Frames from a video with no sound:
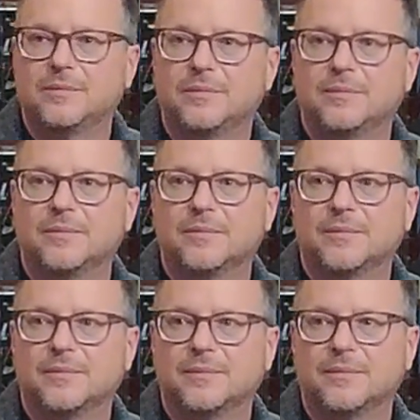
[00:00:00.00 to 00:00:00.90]

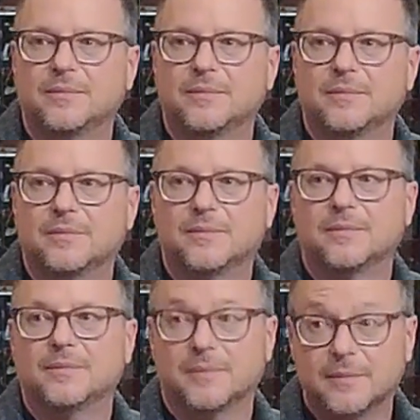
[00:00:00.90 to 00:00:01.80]

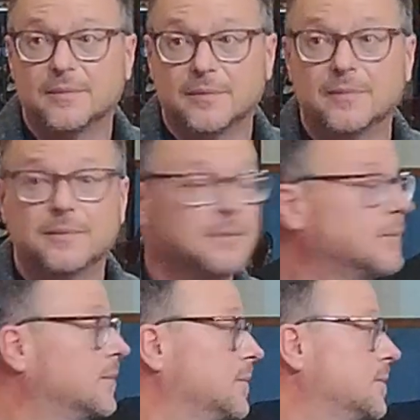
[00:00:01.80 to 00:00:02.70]

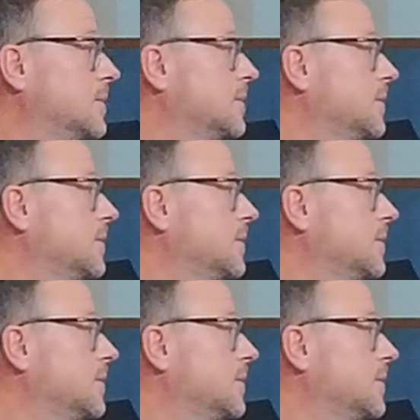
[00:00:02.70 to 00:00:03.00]
Nobody speaks.